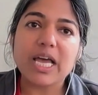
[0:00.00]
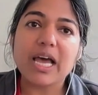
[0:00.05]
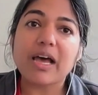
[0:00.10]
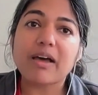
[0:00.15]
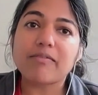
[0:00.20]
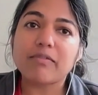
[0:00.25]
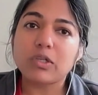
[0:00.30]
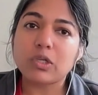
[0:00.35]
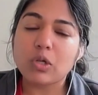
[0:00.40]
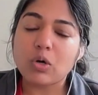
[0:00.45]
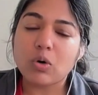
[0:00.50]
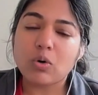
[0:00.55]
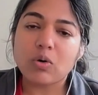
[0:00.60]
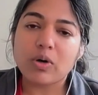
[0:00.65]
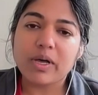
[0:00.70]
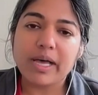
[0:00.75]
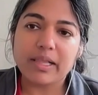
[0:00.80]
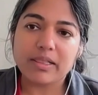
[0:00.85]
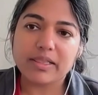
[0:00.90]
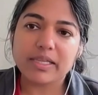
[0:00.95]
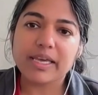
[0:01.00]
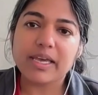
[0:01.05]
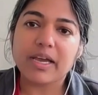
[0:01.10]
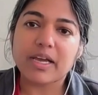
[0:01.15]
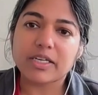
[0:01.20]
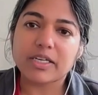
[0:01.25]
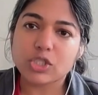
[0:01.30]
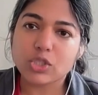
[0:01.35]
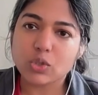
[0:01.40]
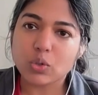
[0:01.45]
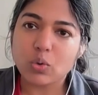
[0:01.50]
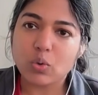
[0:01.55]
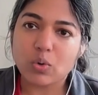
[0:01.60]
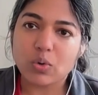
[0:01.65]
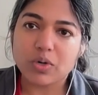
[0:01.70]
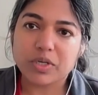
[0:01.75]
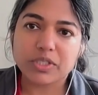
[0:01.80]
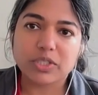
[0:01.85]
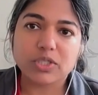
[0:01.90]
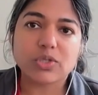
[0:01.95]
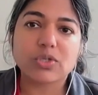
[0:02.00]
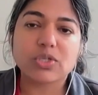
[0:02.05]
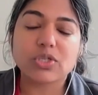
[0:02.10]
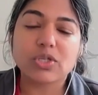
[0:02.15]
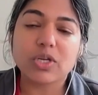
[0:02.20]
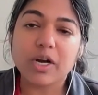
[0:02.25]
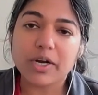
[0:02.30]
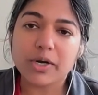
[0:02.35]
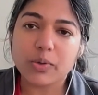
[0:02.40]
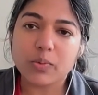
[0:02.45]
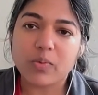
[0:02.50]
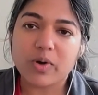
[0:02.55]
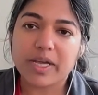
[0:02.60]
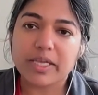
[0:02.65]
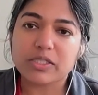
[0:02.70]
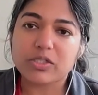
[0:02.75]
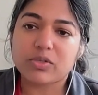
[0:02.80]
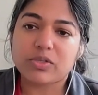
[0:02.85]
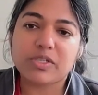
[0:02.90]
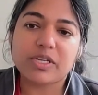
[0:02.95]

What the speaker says: have low healthcare scores to start with. So